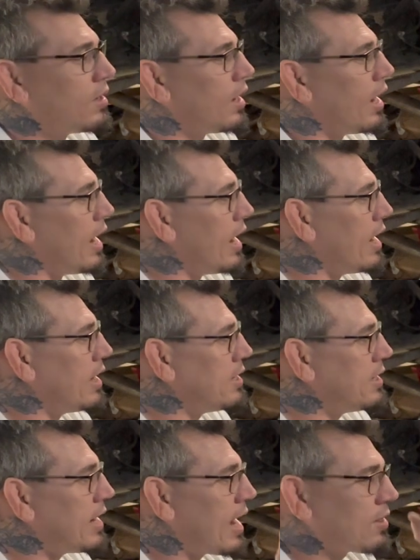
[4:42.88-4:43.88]
And
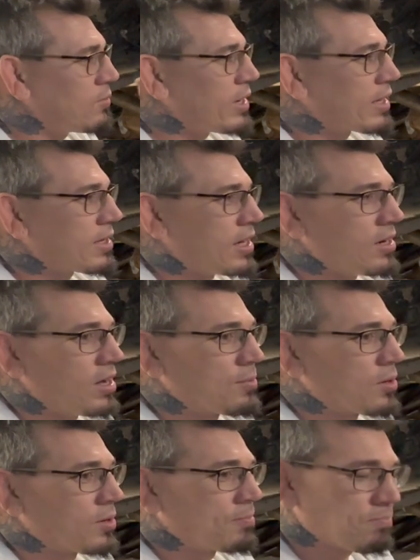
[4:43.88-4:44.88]
now that we got that
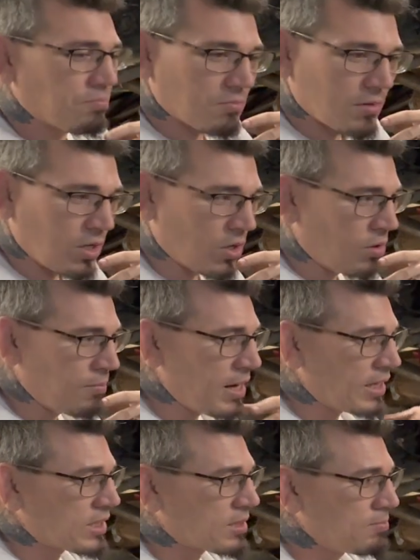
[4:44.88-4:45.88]
number, it
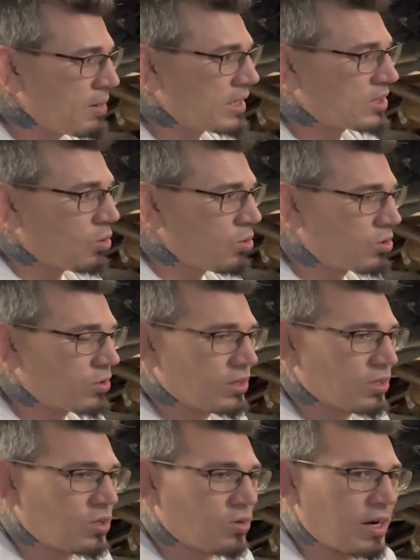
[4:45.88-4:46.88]
makes ordering
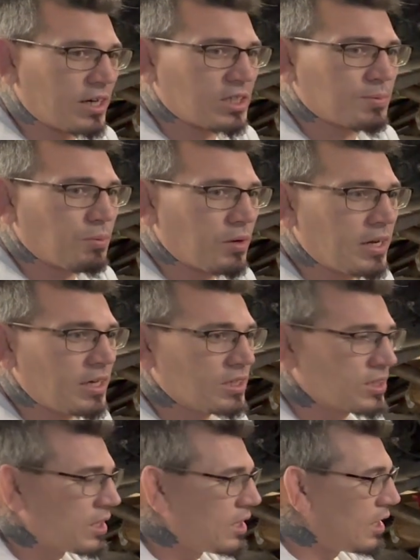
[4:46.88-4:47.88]
the correct
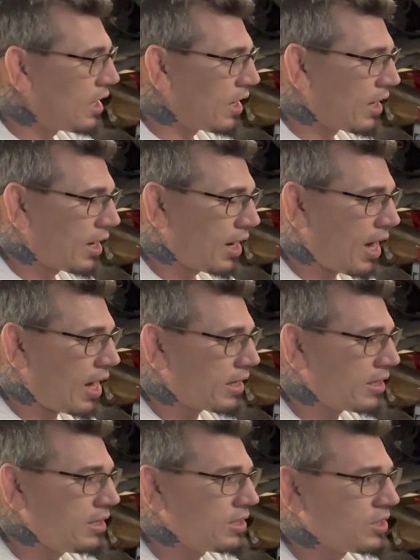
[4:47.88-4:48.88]
springs a
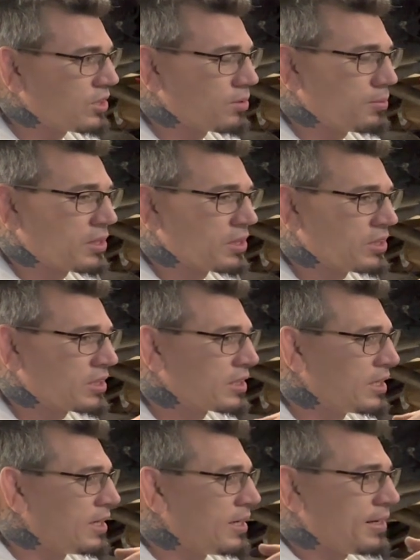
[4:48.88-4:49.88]
lot easier because,
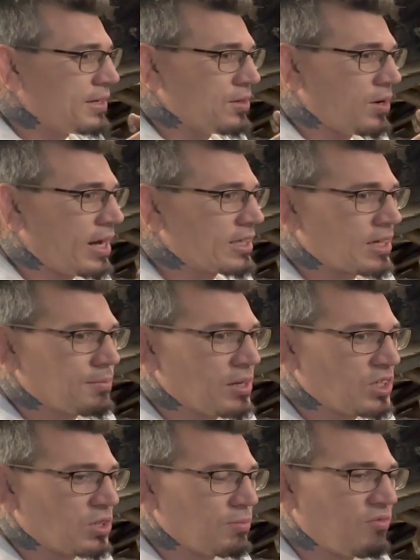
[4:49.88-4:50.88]
as I
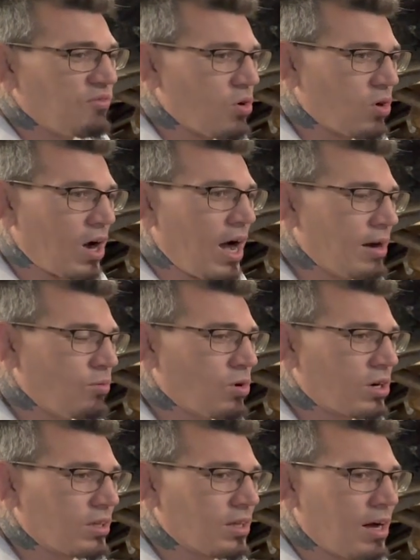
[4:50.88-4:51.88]
mentioned before, I
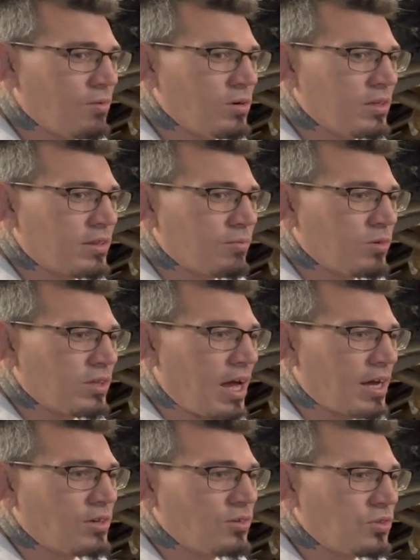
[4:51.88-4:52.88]
work a lot with
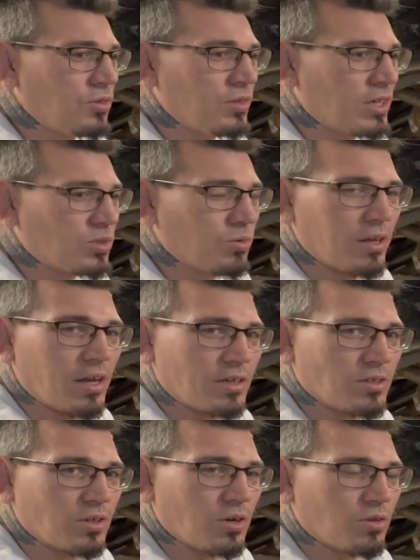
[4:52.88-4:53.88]
AccuTune. That's who I like
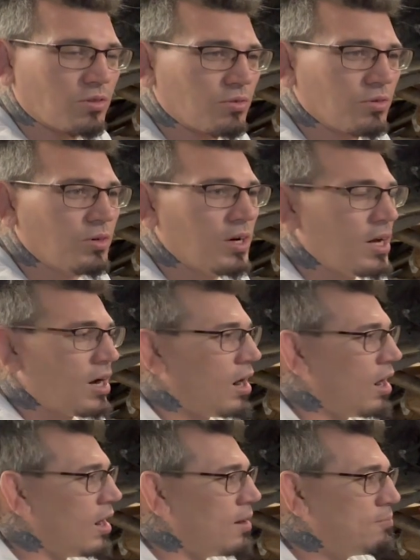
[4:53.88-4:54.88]
to go through.
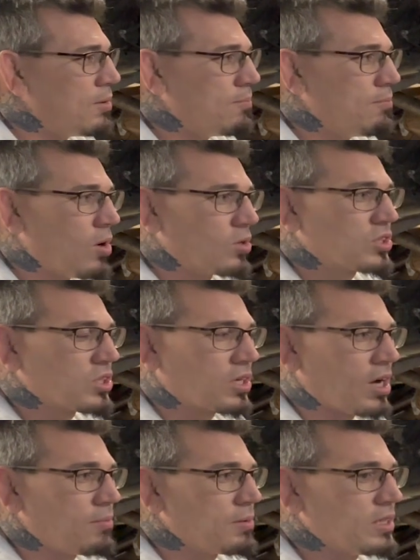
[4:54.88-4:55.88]
But most of the
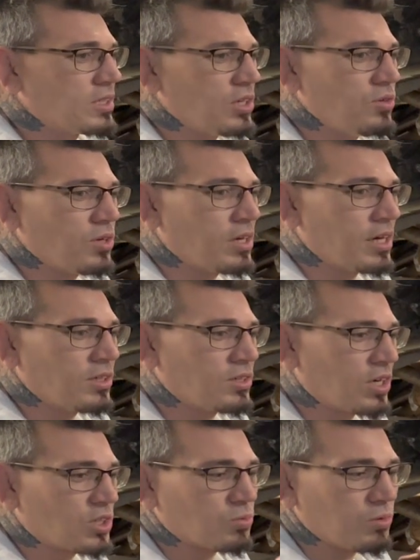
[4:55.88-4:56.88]
companies that you can get in
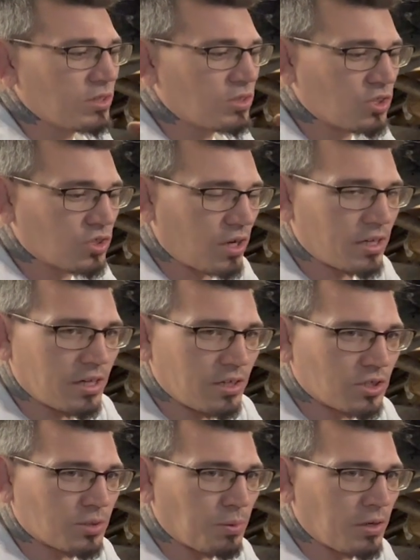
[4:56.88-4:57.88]
touch with to try to get
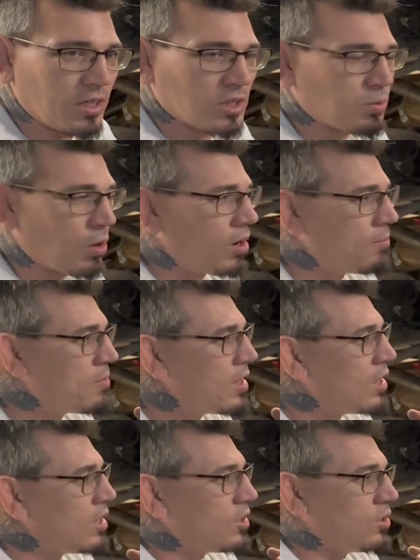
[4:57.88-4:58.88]
your springs from,
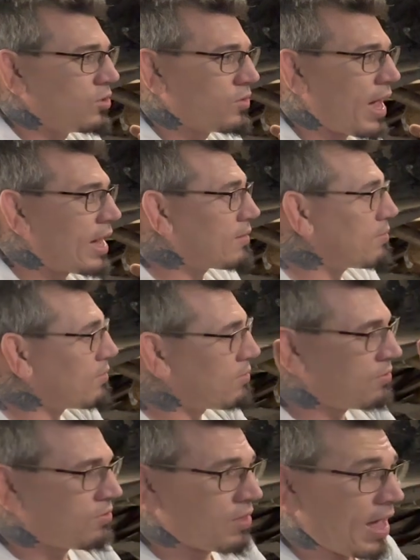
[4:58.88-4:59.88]
that
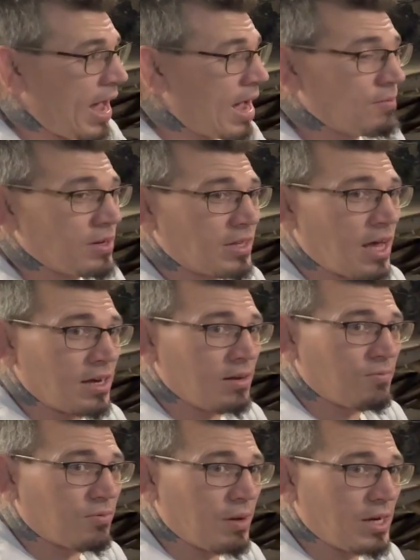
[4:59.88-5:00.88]
having that
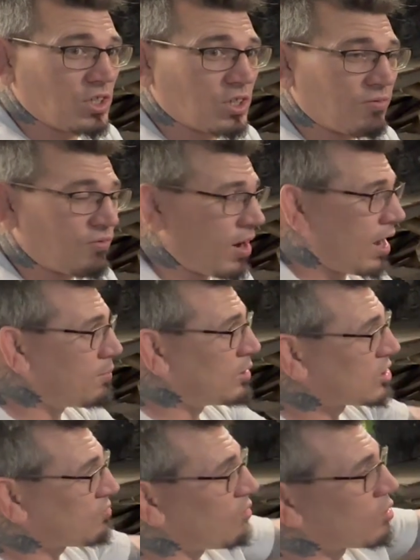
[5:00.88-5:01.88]
information for how
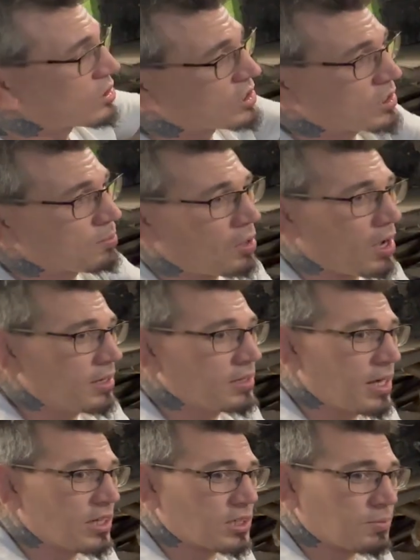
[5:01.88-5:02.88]
much force is applied to
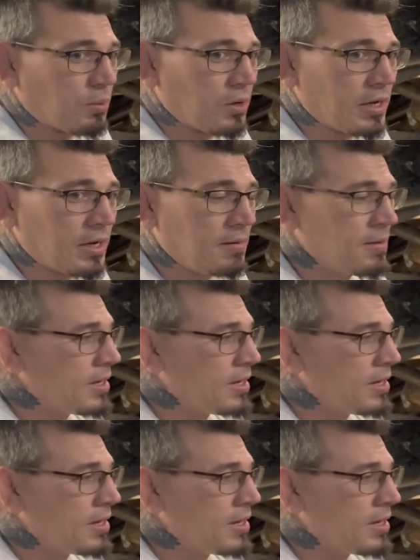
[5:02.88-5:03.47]
that spring,